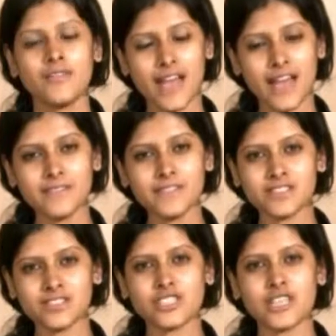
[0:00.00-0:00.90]
We have
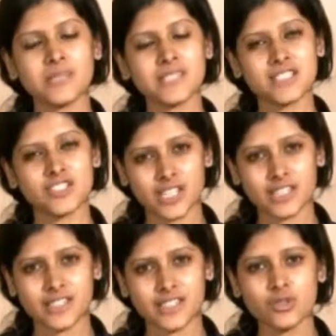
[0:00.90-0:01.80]
with us today Mr.
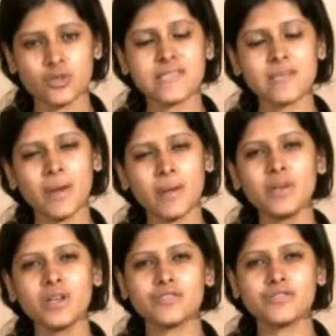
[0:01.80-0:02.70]
Jagdish, who is a
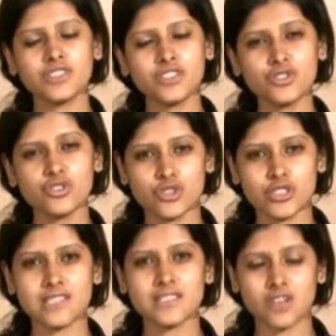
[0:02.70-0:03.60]
member of the new
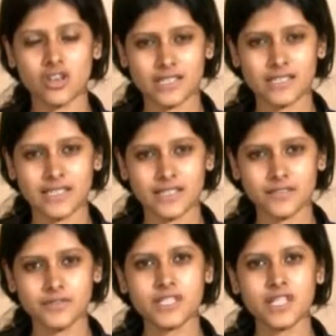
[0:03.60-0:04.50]
Socialist
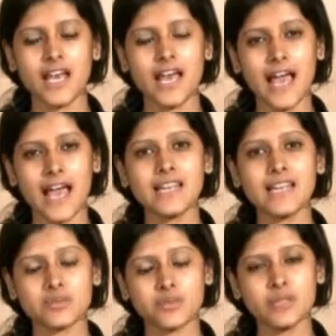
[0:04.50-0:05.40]
Alternatives and
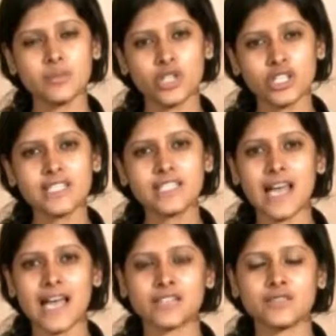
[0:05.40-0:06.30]
has been a political
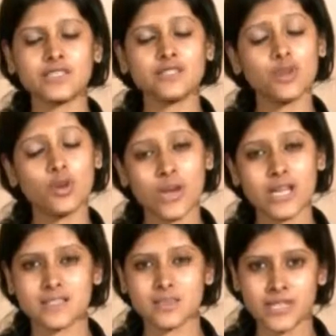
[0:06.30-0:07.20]
activist for
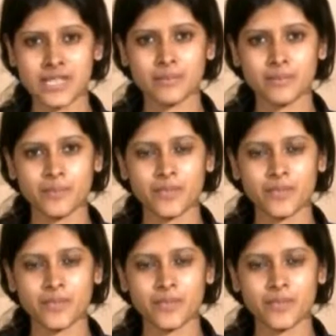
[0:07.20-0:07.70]
quite some time.